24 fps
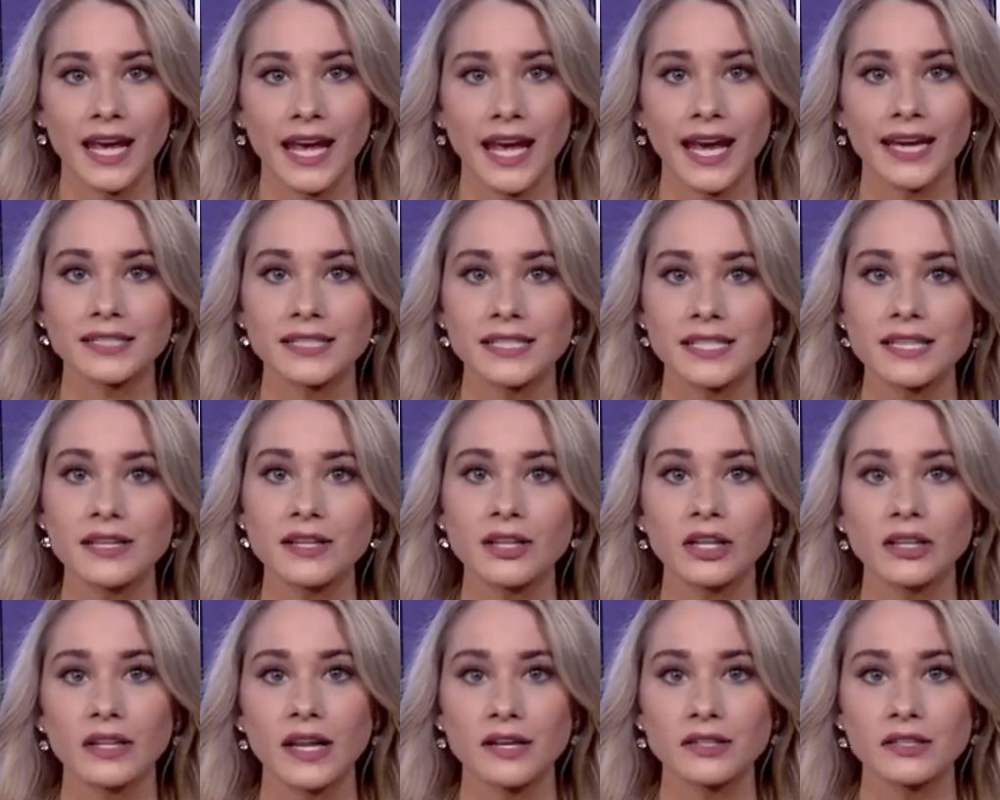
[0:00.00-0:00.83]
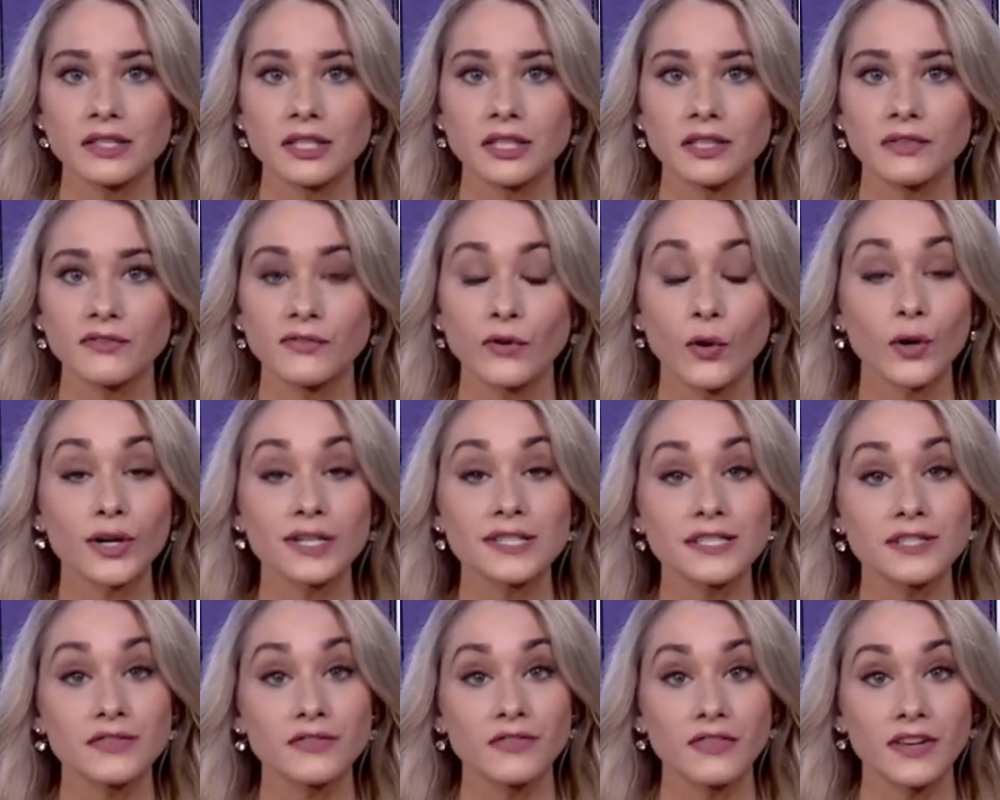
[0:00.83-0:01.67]
Antique collector
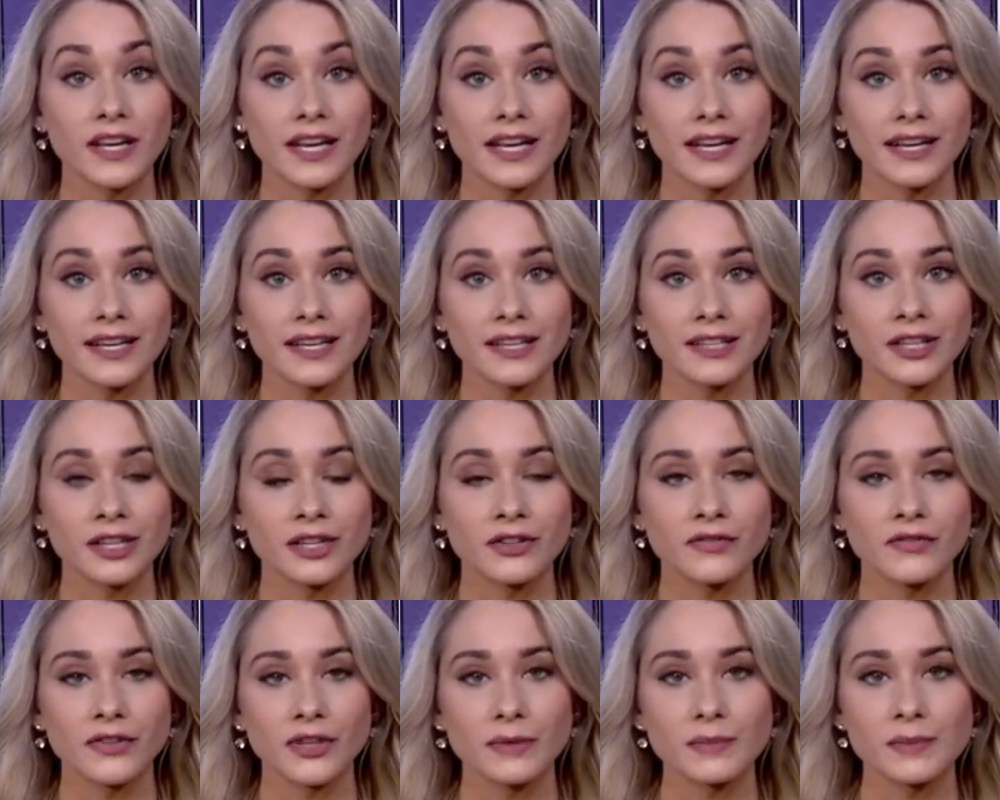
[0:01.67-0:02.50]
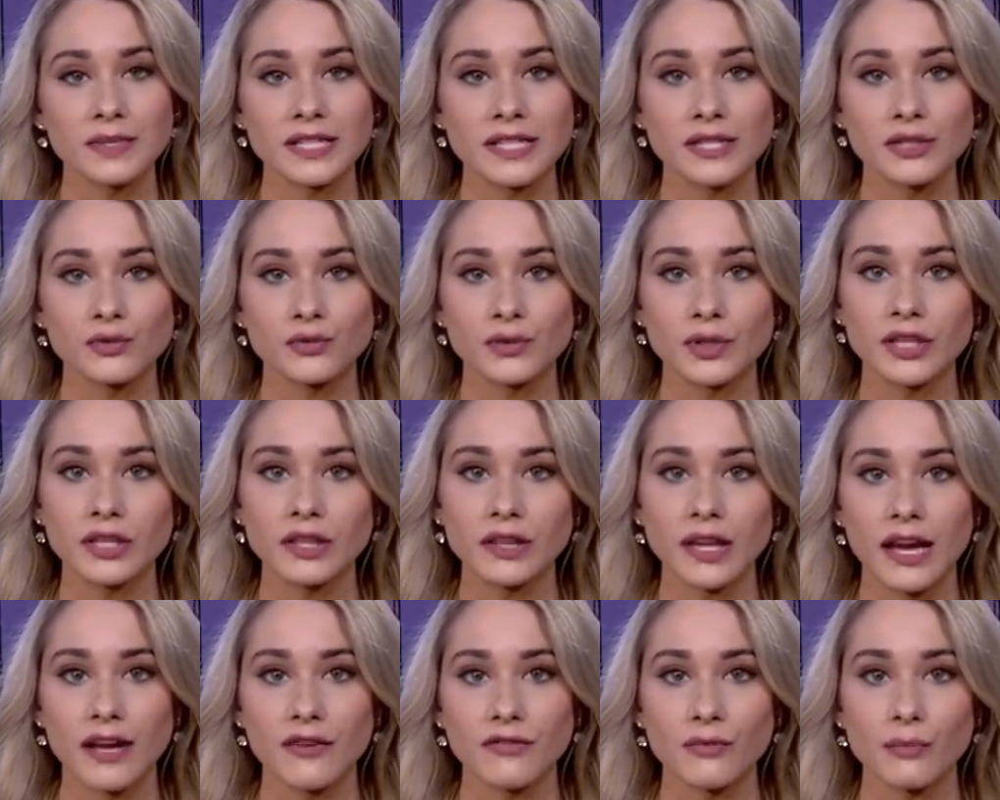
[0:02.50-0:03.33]
Forrest Fenn confirms his
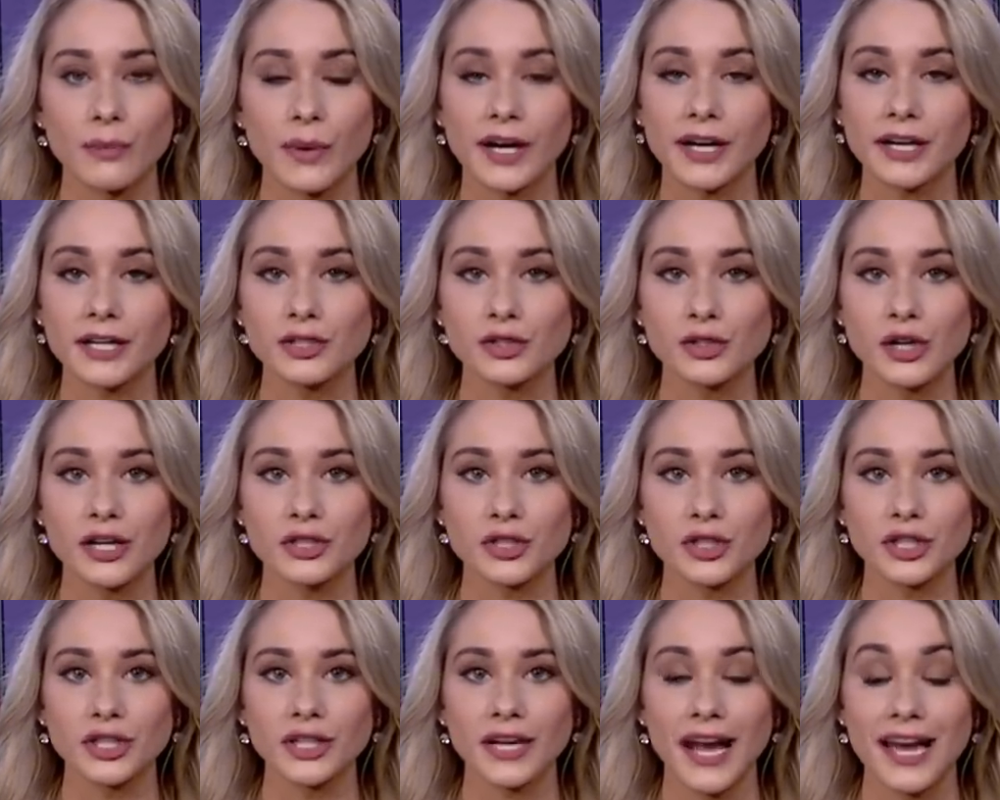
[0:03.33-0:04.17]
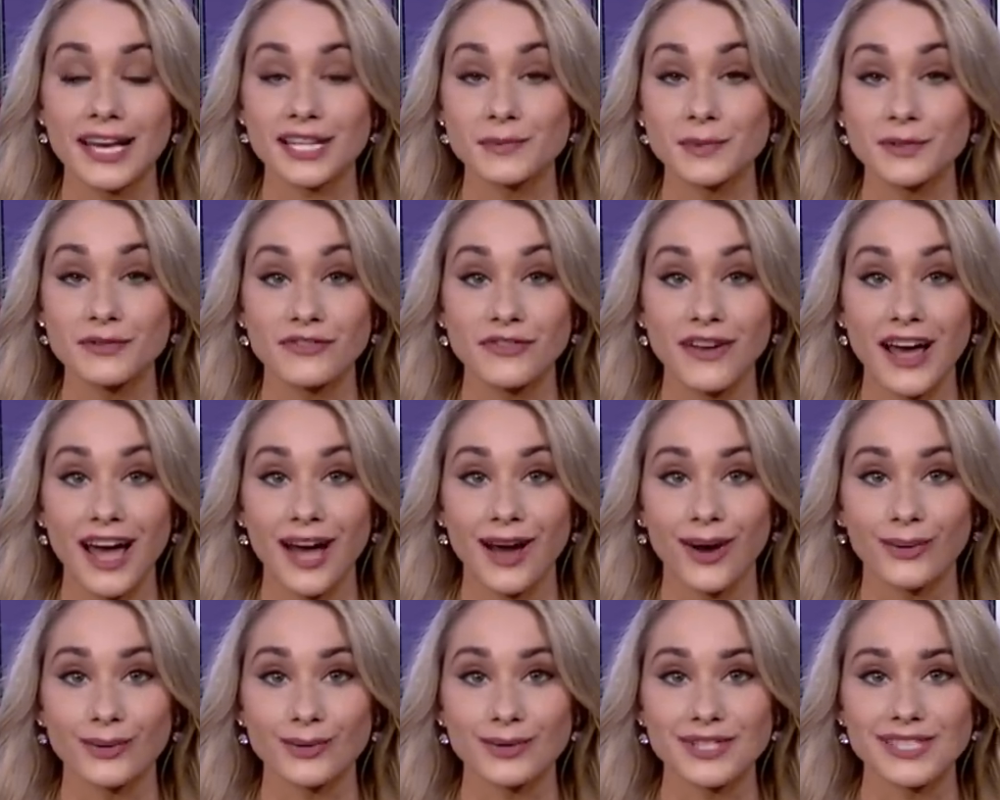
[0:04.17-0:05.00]
real-life buried treasure has been
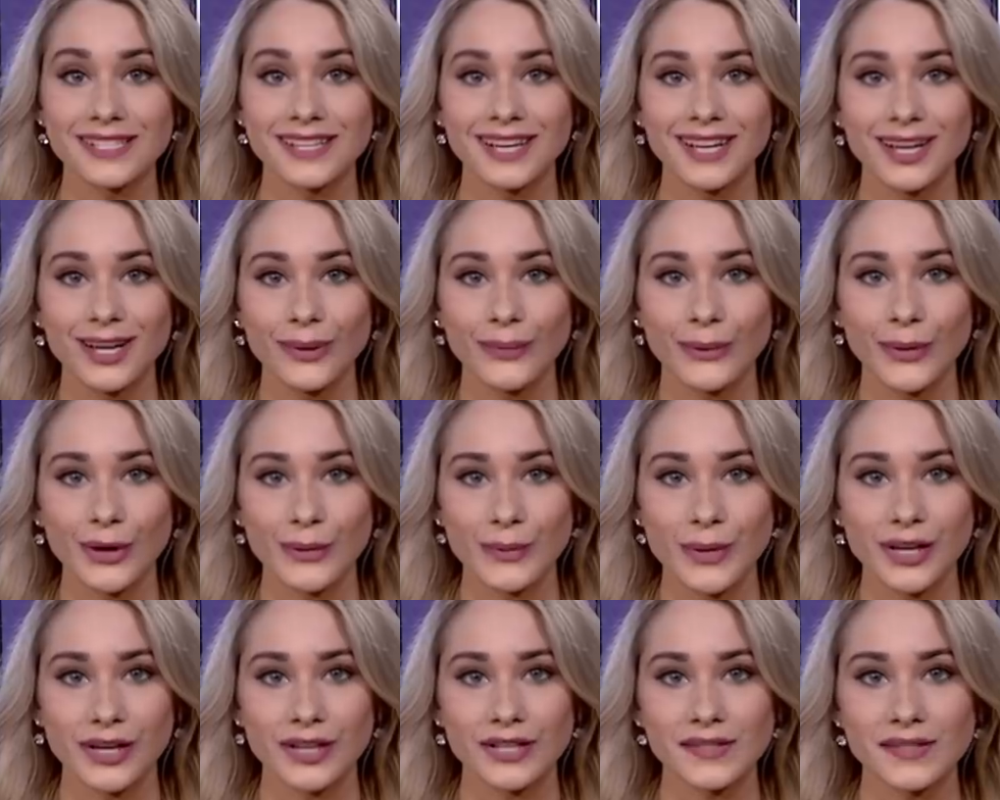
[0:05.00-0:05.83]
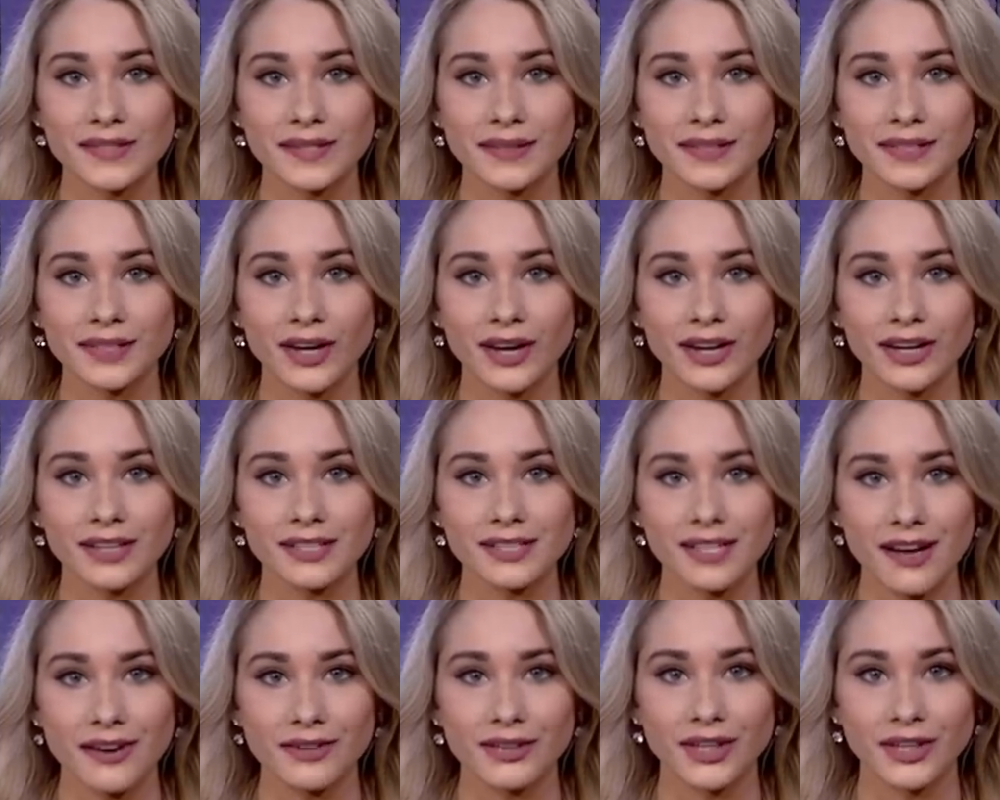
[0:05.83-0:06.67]
found. One America's Selena
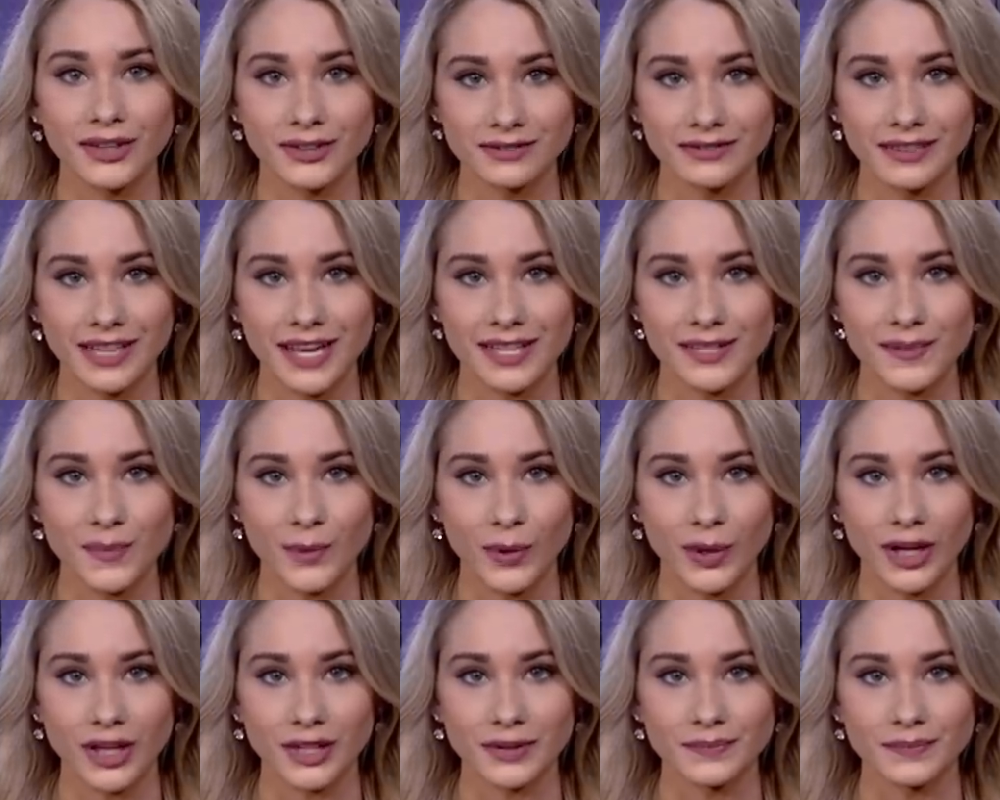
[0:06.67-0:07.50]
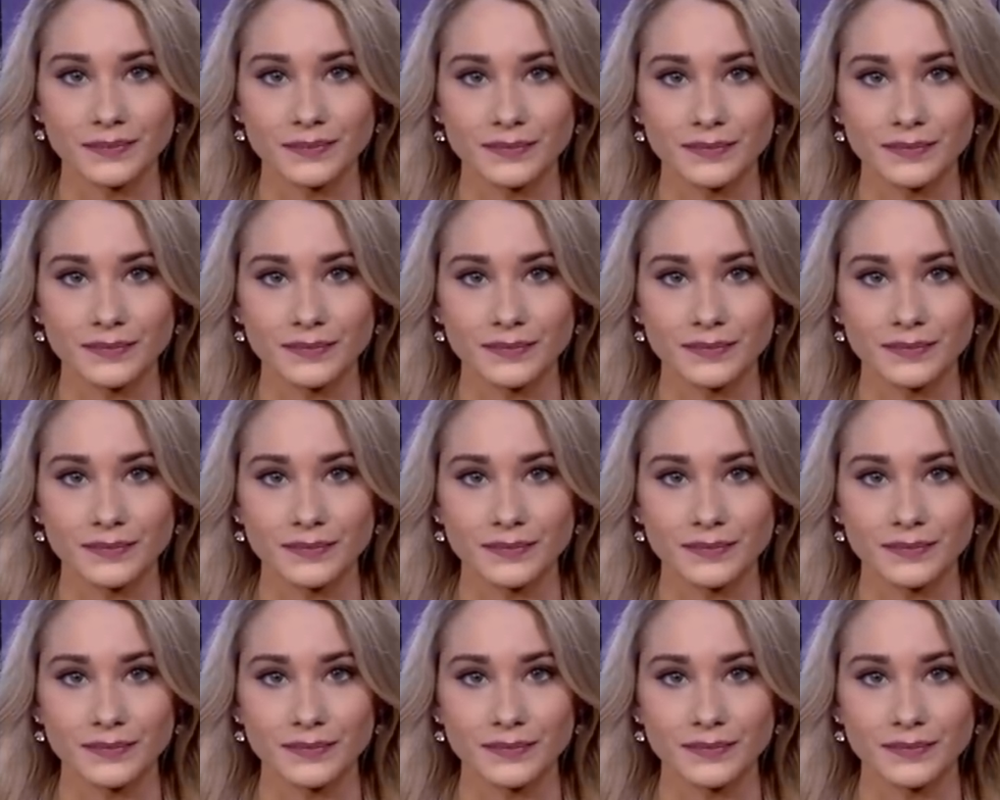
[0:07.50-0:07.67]
Arredondo has more.